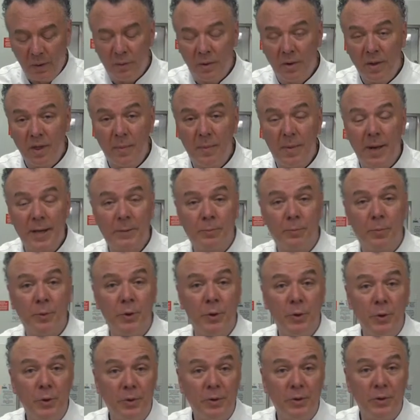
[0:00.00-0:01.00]
one of the best
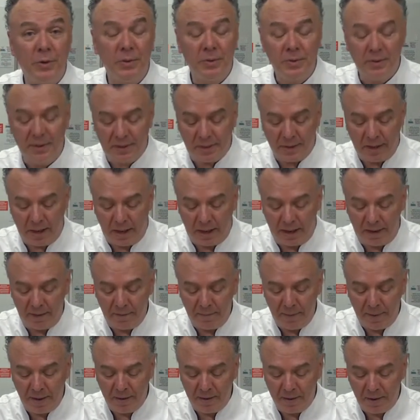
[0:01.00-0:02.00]
producers
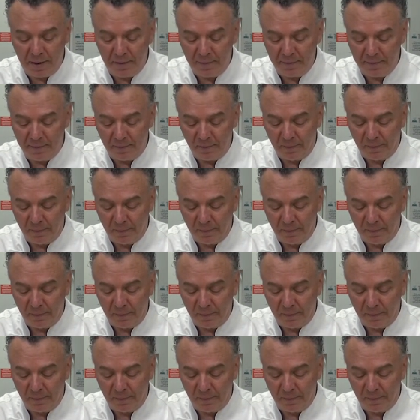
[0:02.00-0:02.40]
of Pinot.